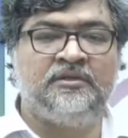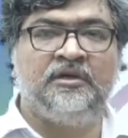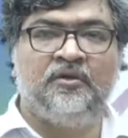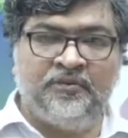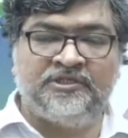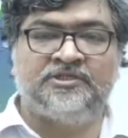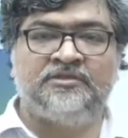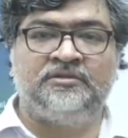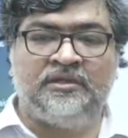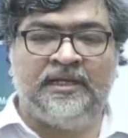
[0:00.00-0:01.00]
which
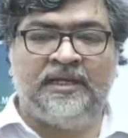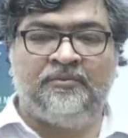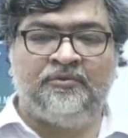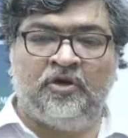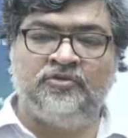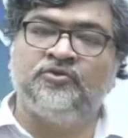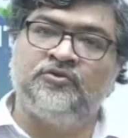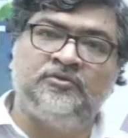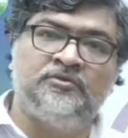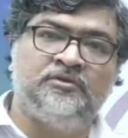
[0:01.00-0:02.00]
I have gone through
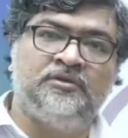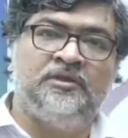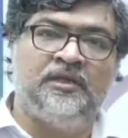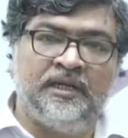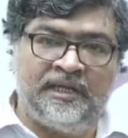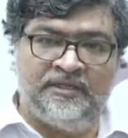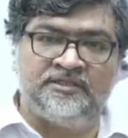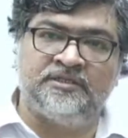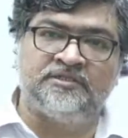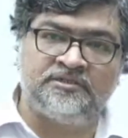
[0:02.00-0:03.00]
and
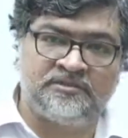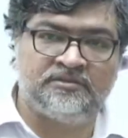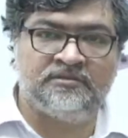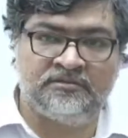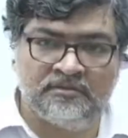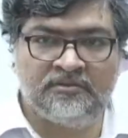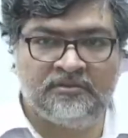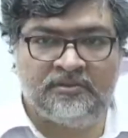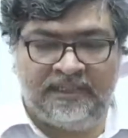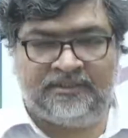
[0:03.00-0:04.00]
discussed
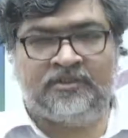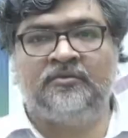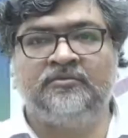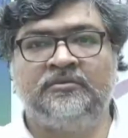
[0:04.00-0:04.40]
right now,